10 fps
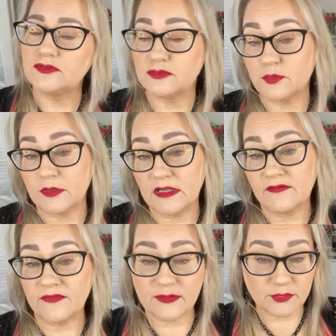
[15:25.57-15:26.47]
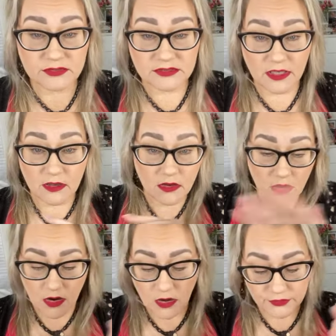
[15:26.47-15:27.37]
25%
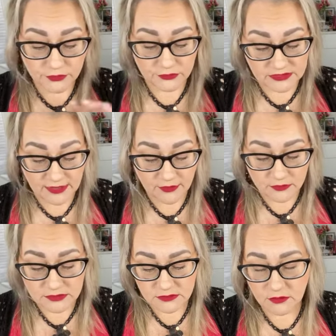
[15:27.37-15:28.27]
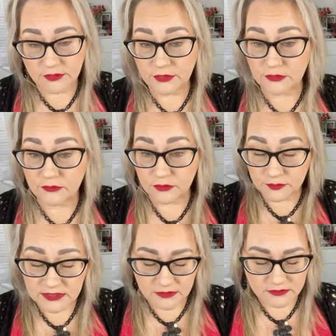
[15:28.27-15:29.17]
on your sales or your group
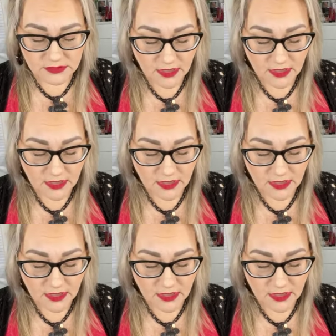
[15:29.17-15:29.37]
sales.